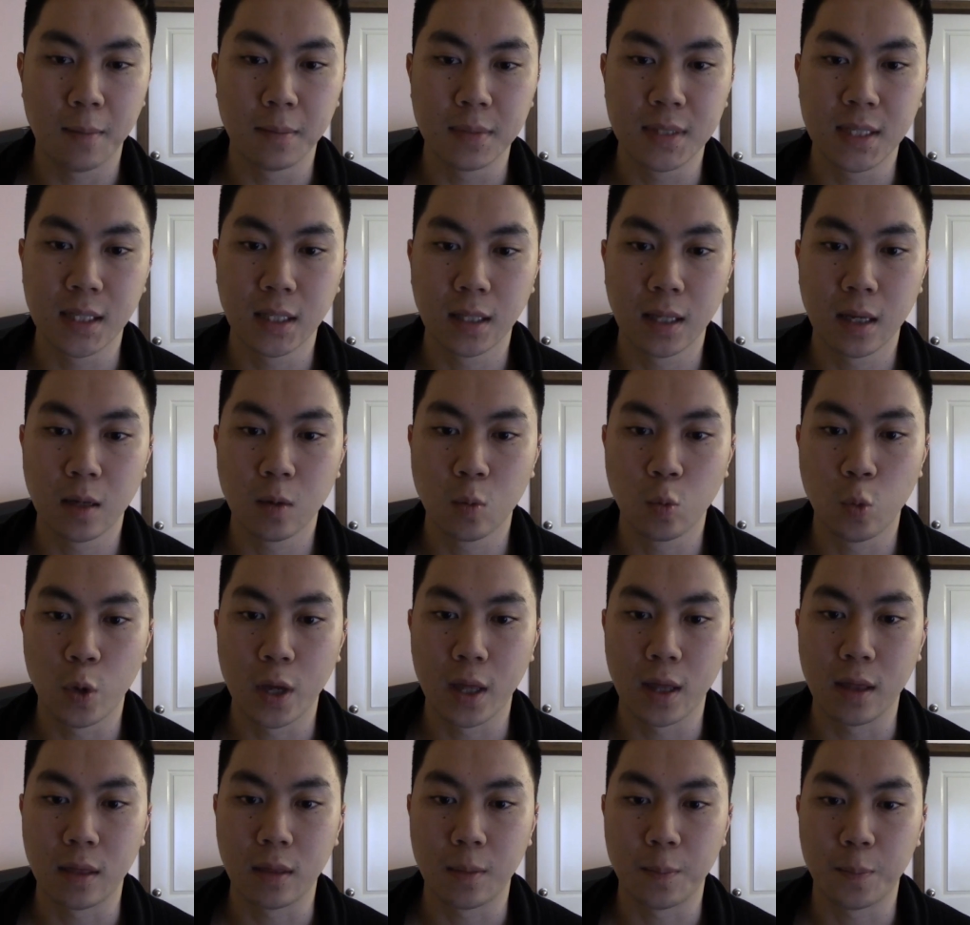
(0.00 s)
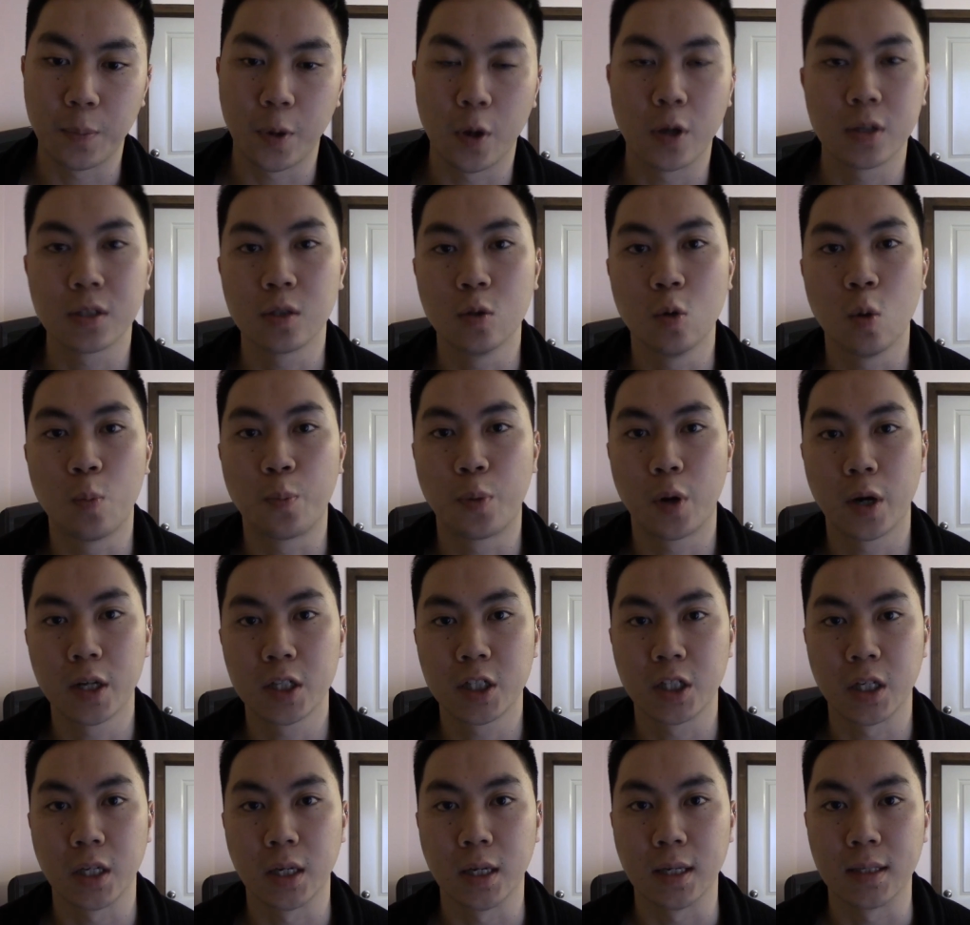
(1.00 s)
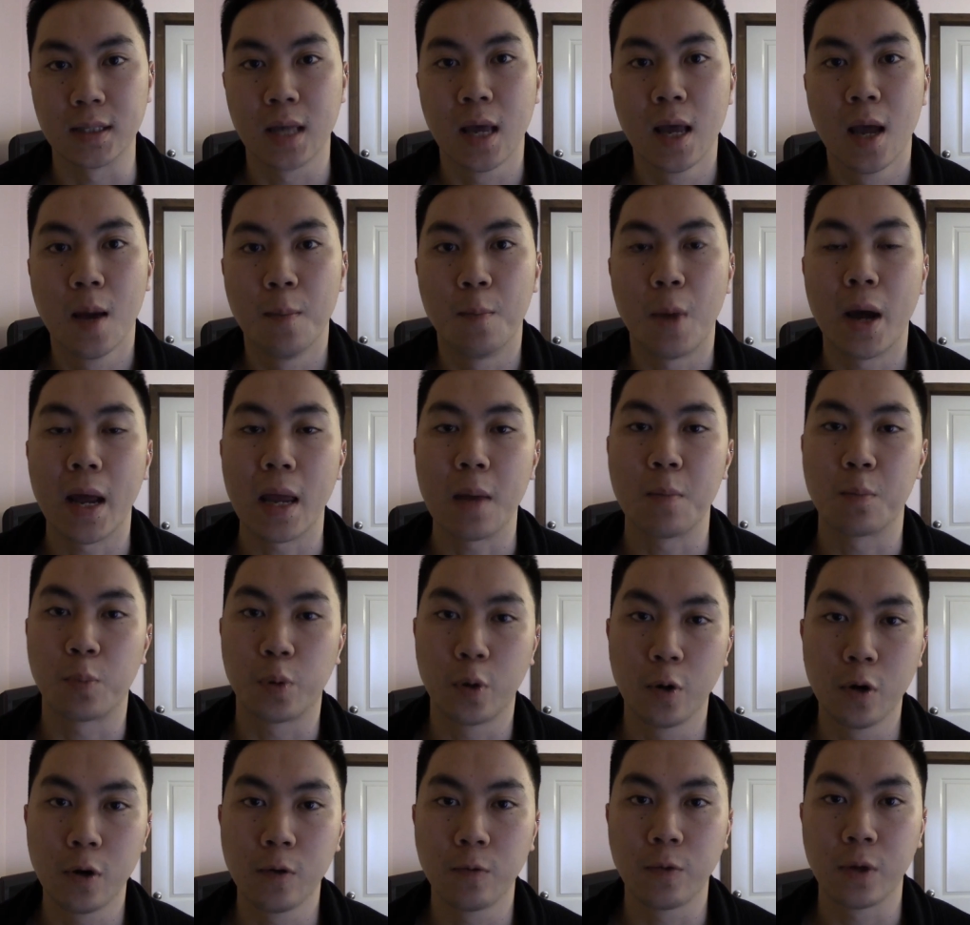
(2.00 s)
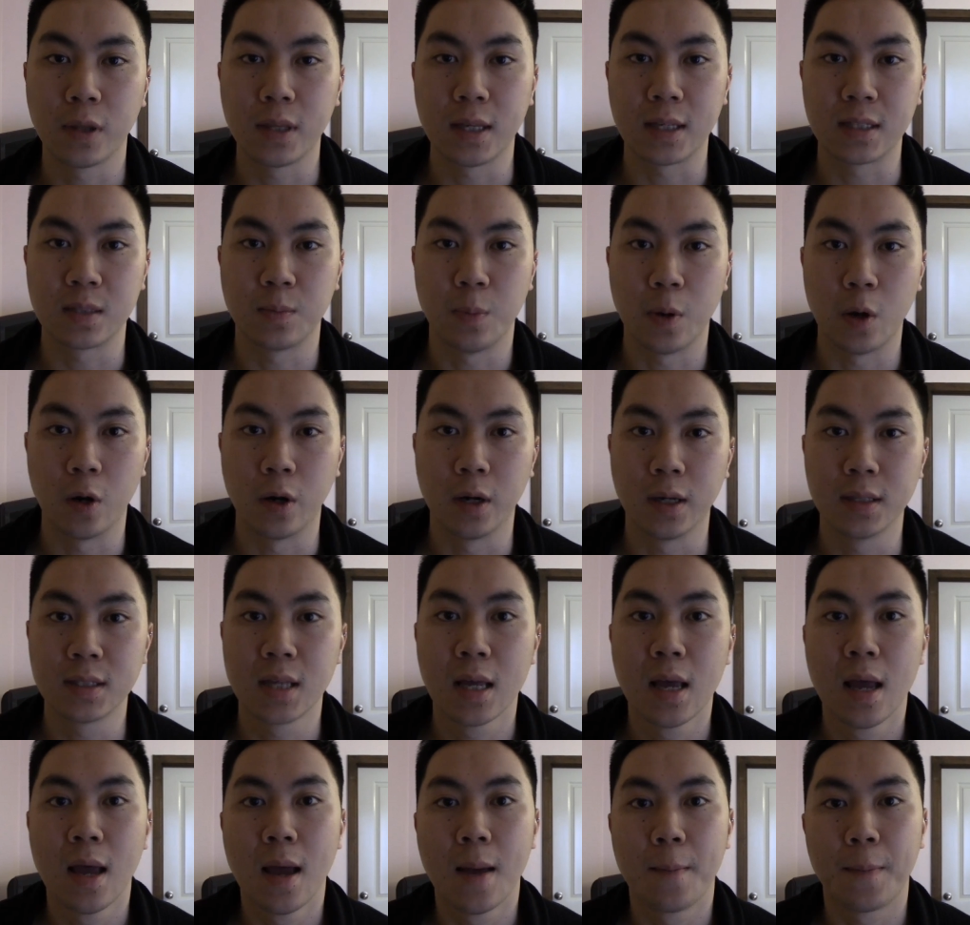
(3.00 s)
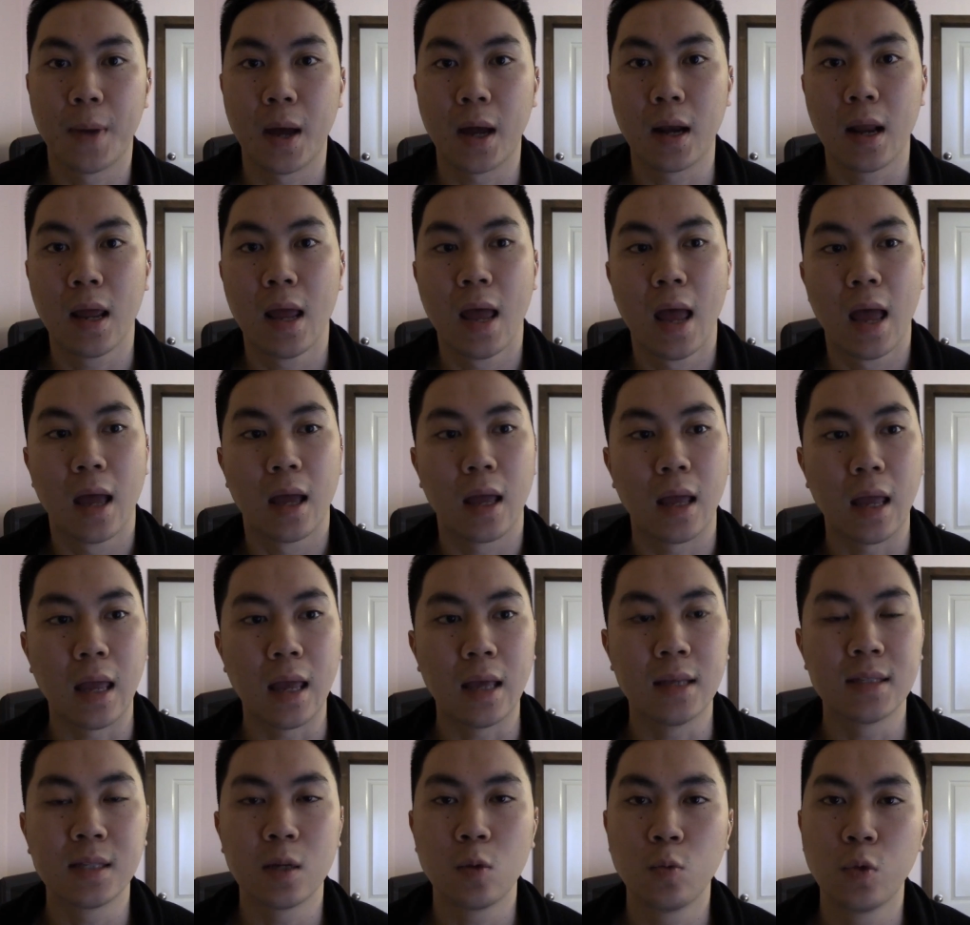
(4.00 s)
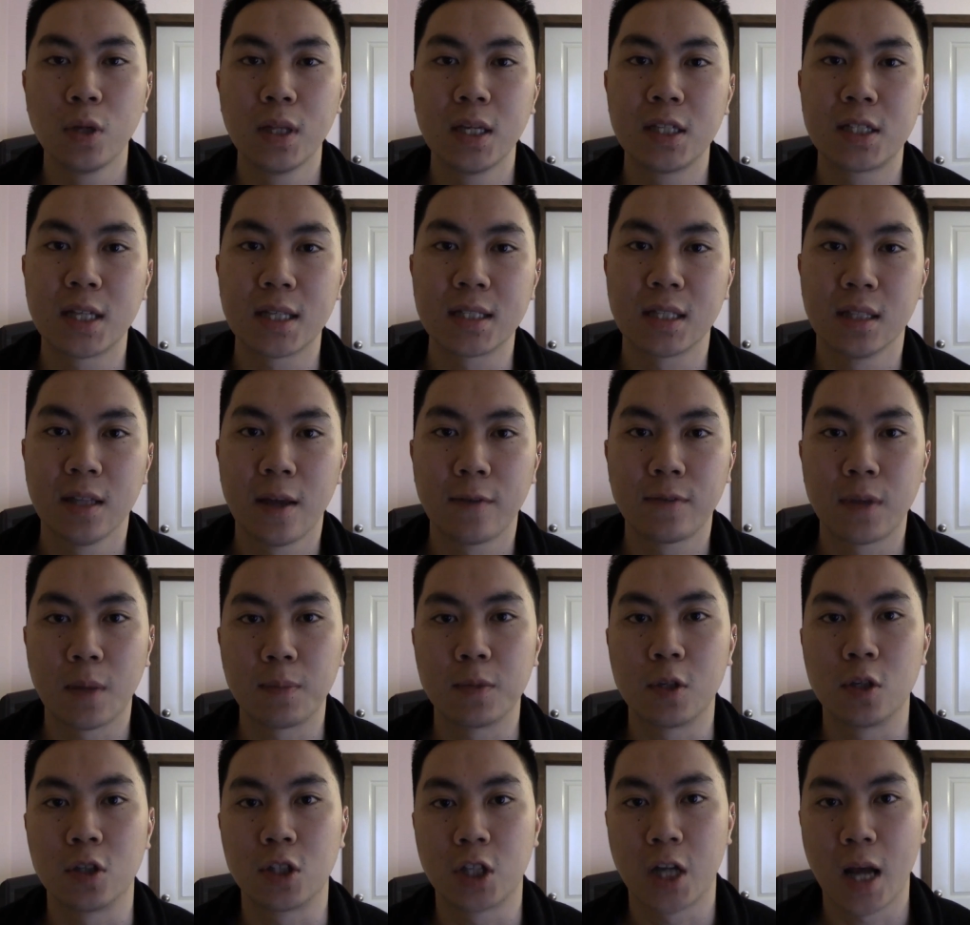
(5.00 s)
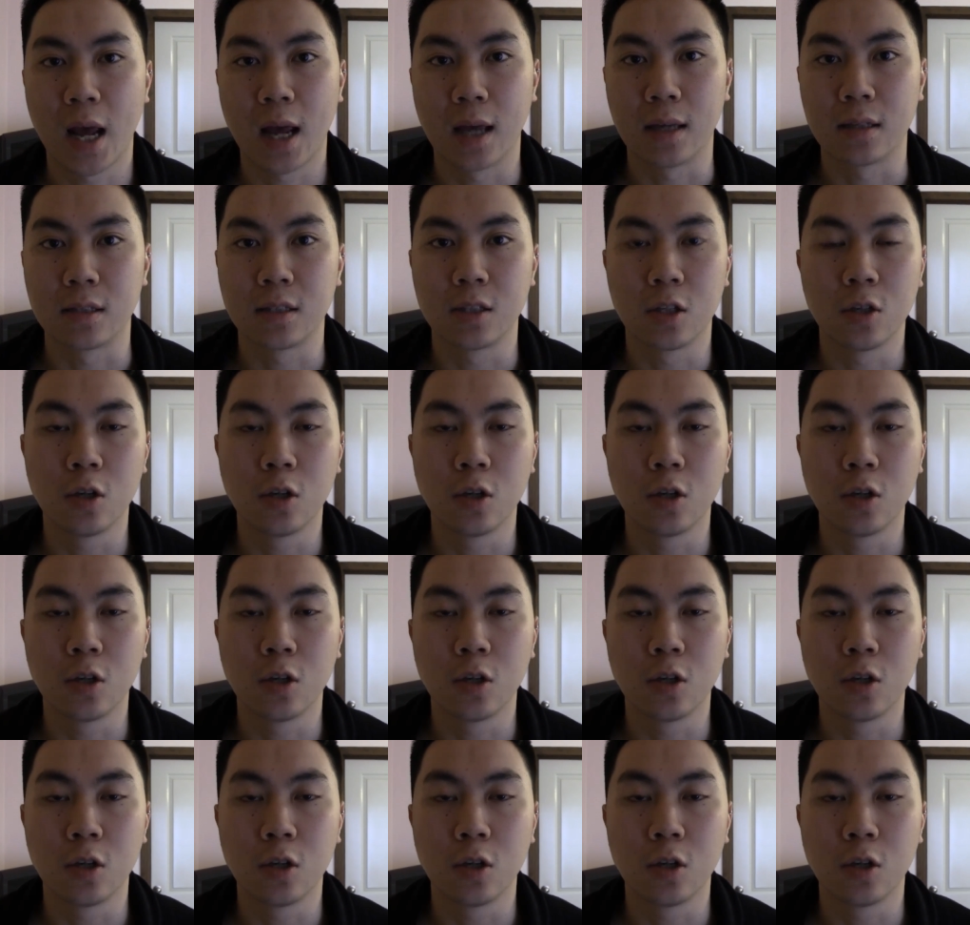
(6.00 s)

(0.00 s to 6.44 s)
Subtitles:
dealing with personal pressures might improve with experience, but is it really just left up to chance?